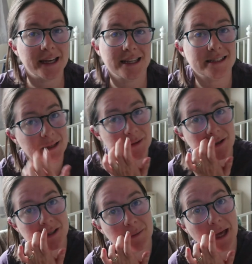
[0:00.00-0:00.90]
He's going to be
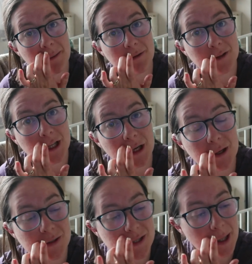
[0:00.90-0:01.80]
doing some gaming
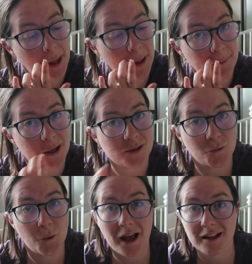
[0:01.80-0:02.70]
videos as
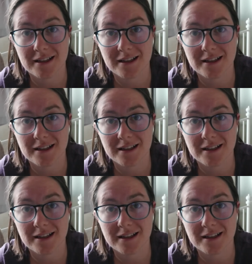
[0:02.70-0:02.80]
well,